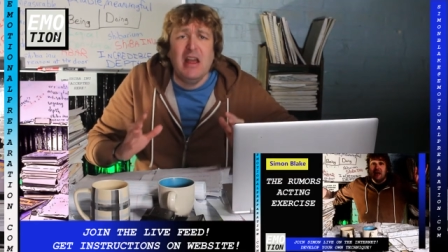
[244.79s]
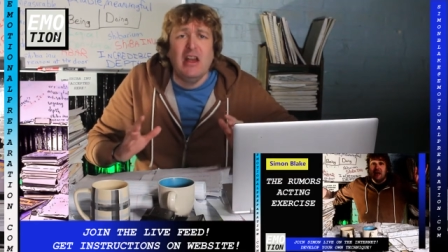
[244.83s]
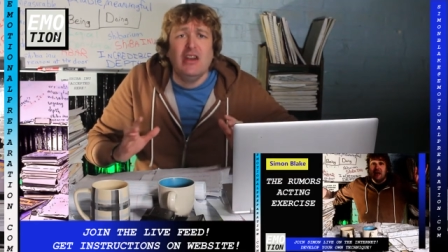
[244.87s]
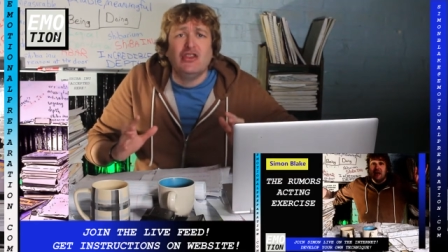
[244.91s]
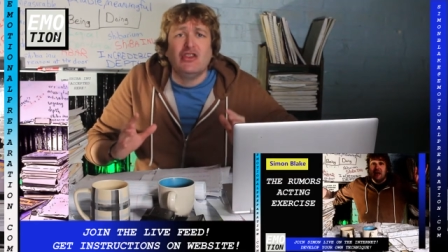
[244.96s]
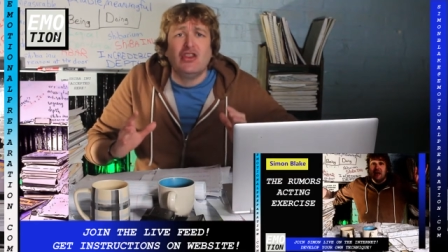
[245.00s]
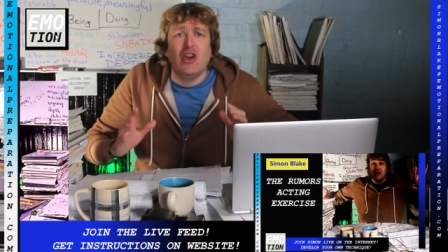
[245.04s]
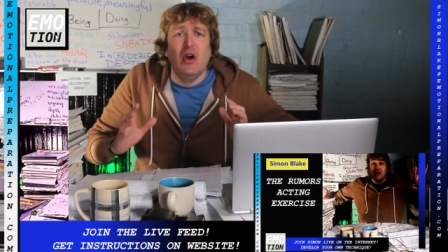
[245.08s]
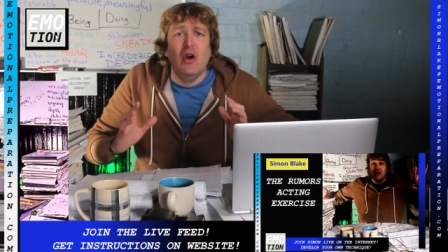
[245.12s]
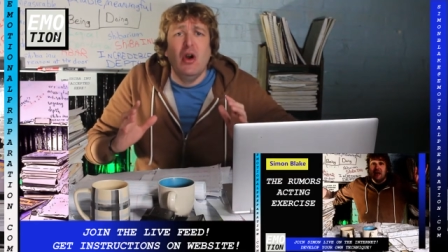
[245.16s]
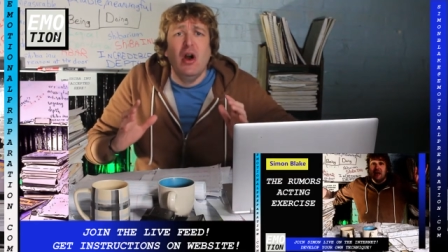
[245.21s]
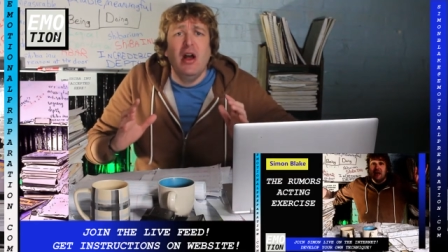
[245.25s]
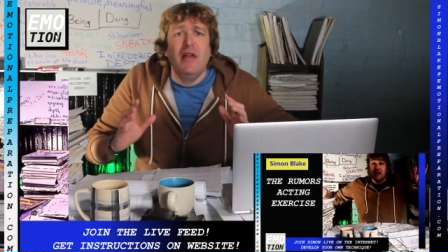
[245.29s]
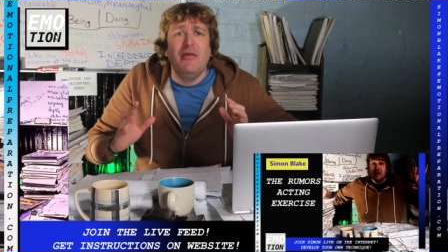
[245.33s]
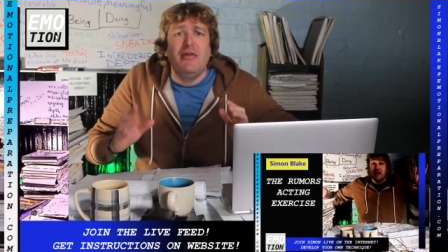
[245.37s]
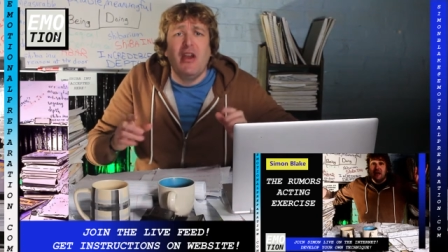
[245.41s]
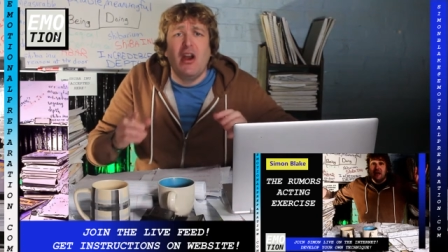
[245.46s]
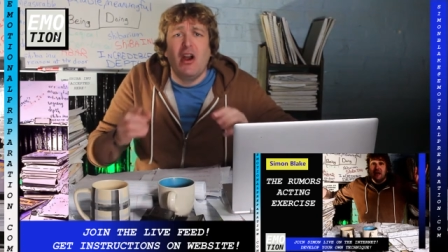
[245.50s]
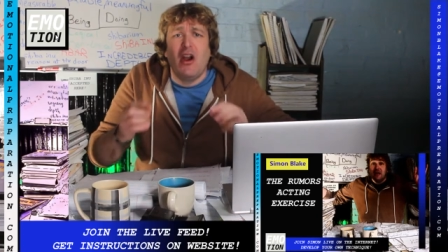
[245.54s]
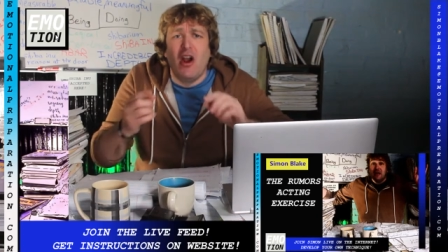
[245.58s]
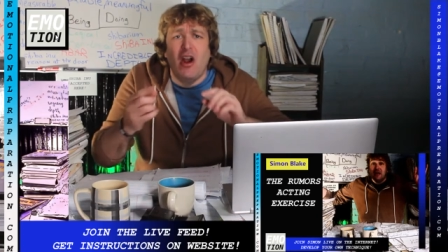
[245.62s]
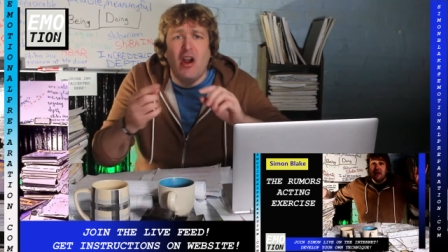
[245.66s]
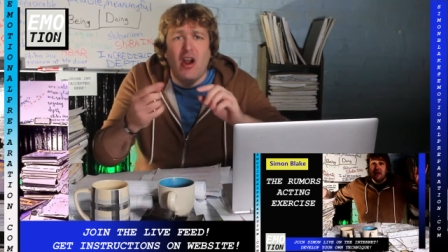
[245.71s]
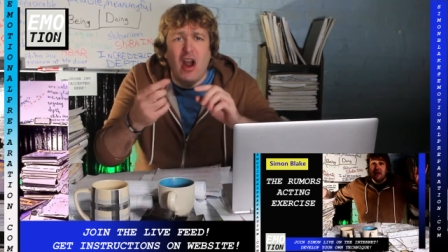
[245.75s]
So
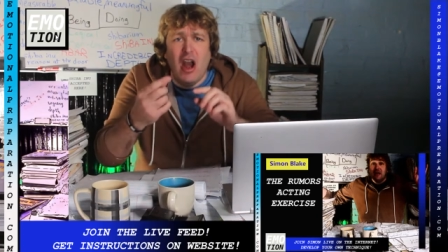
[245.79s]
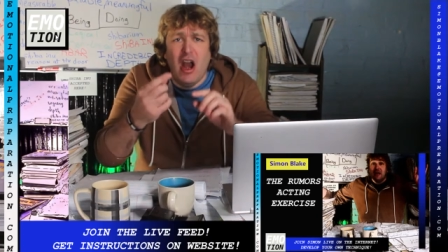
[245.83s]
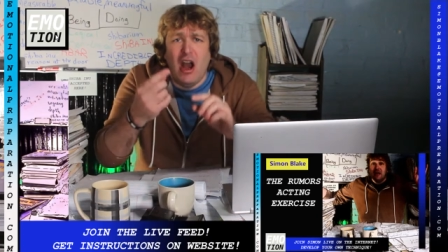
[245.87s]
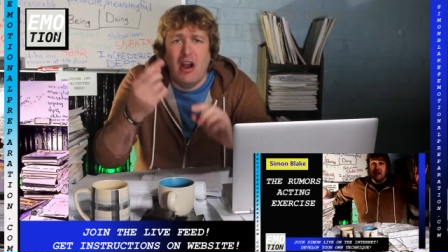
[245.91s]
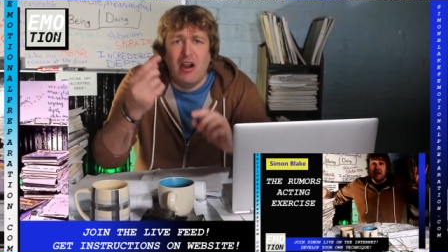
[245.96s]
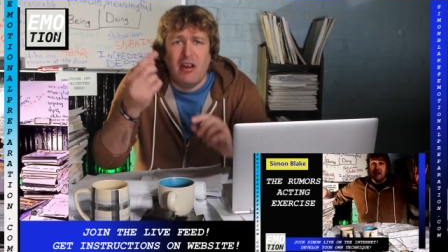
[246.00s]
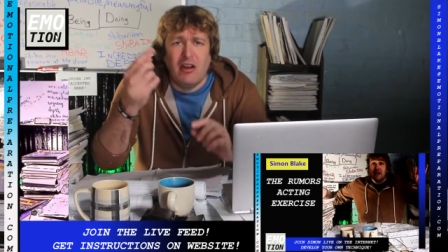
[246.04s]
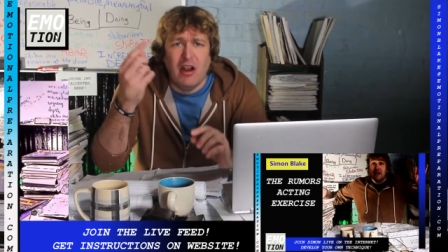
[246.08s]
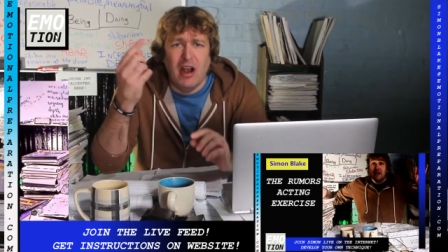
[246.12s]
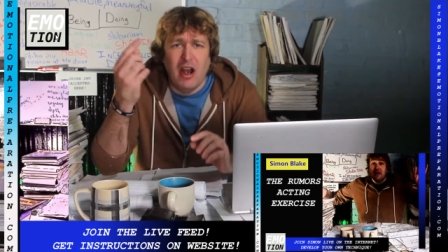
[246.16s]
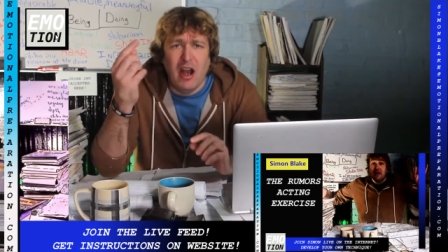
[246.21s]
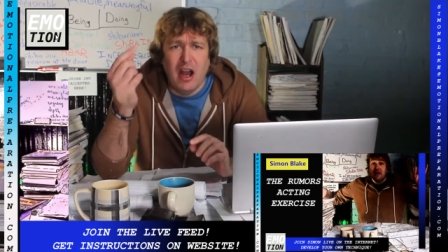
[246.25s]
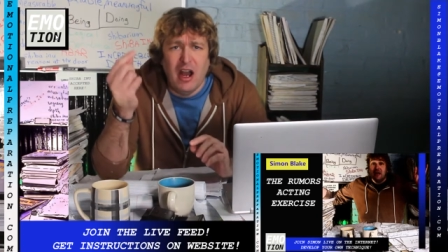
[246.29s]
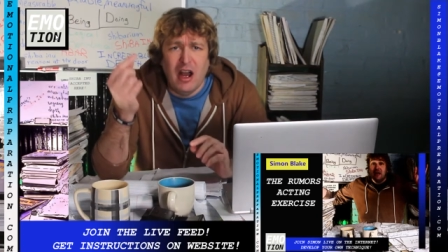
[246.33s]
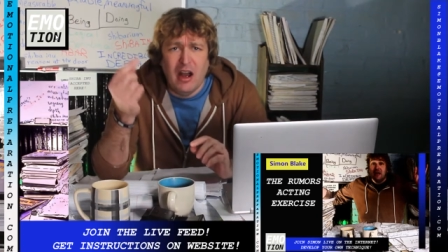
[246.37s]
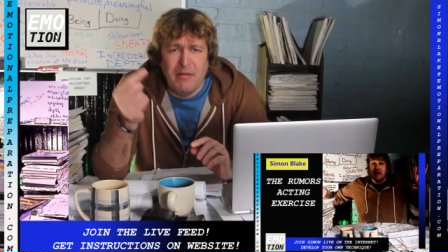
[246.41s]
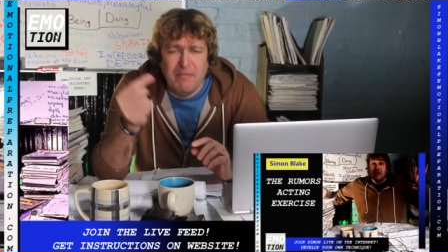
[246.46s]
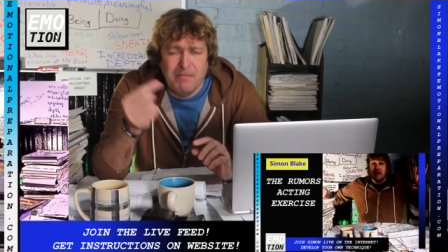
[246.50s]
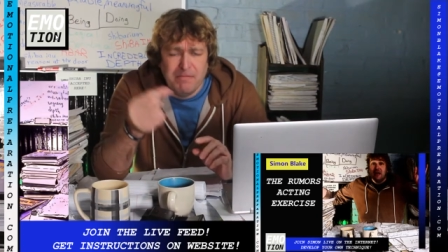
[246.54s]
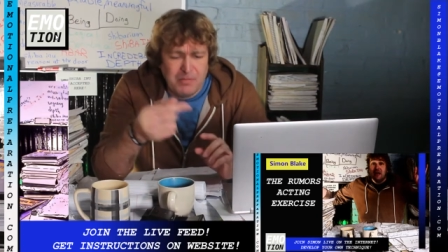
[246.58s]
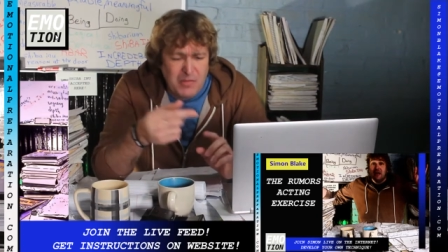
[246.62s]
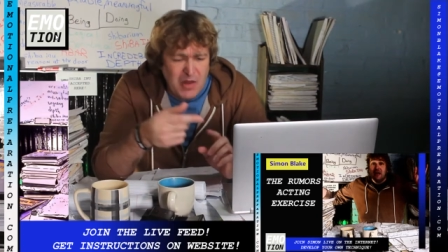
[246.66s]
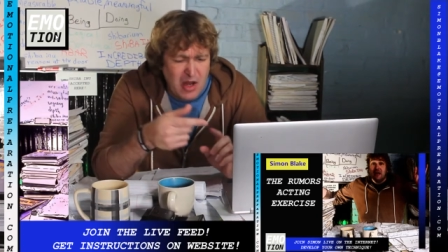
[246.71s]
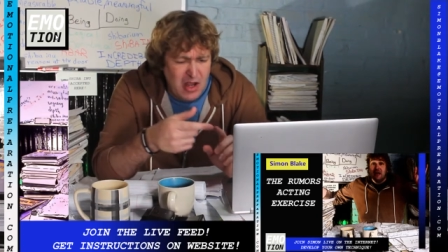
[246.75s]
there are, are
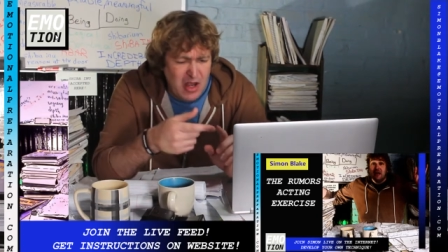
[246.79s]
um,